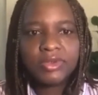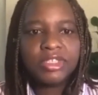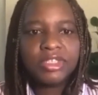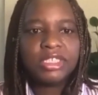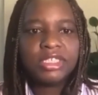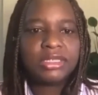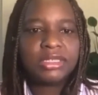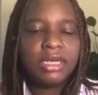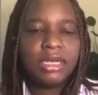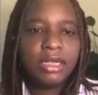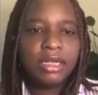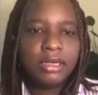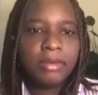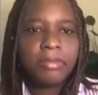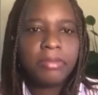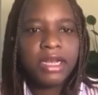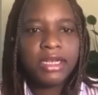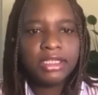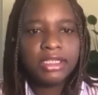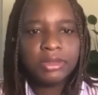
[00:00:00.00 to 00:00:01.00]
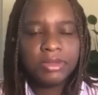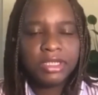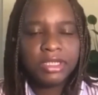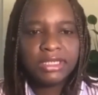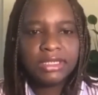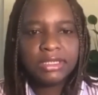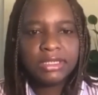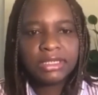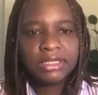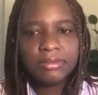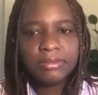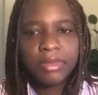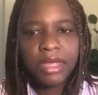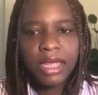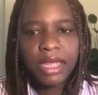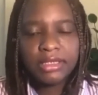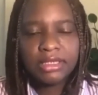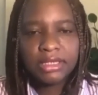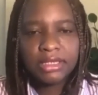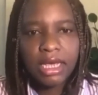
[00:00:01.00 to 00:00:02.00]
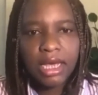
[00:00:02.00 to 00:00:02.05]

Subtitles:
which is the learning management system at